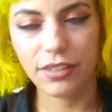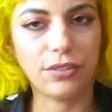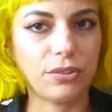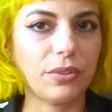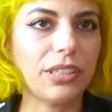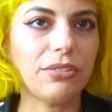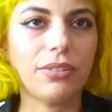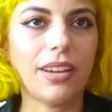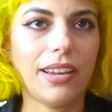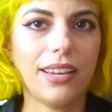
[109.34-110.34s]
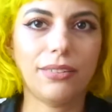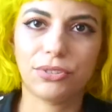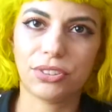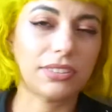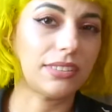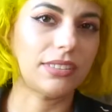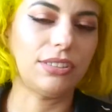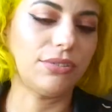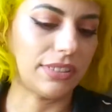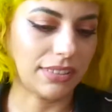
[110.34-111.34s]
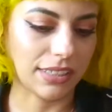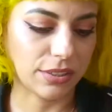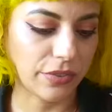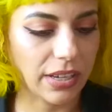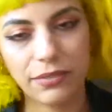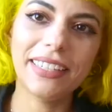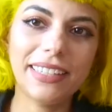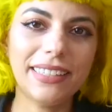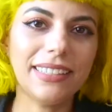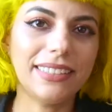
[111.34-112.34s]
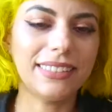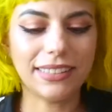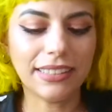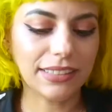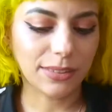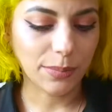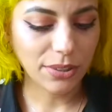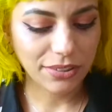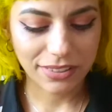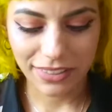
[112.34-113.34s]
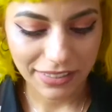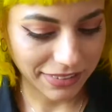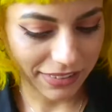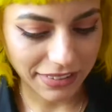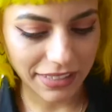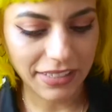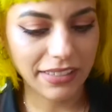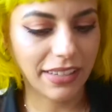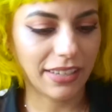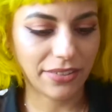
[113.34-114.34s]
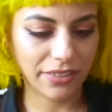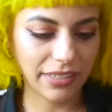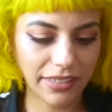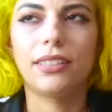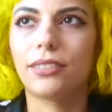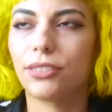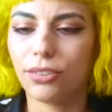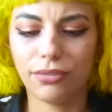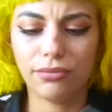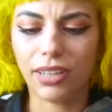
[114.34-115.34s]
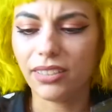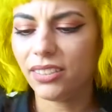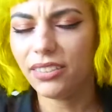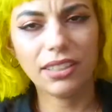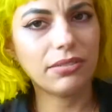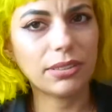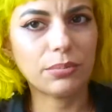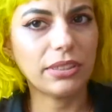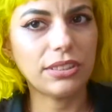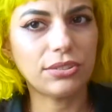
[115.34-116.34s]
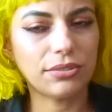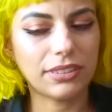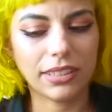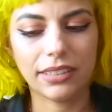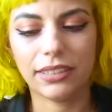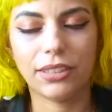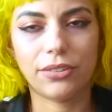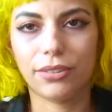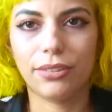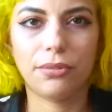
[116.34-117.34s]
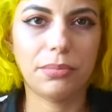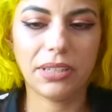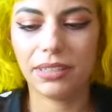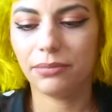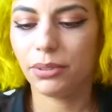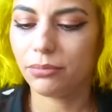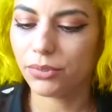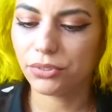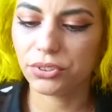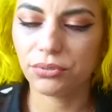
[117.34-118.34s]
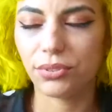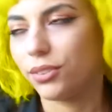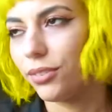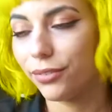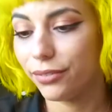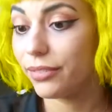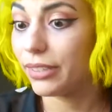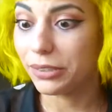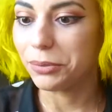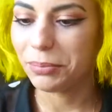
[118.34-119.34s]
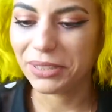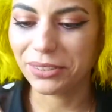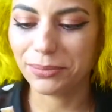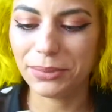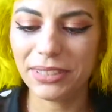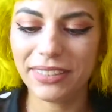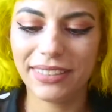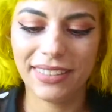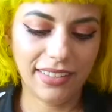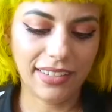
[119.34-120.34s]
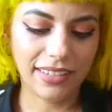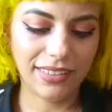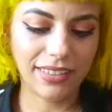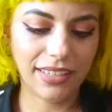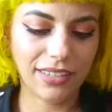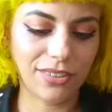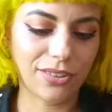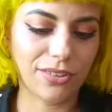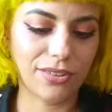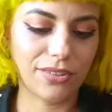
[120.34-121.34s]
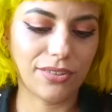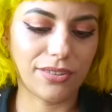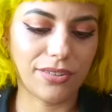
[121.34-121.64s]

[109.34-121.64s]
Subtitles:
3 UK, which is a US size 5. It is the smallest size that they carry, so I think they run pretty true to size. They are a little big, but most shoes are a little big on me, and they are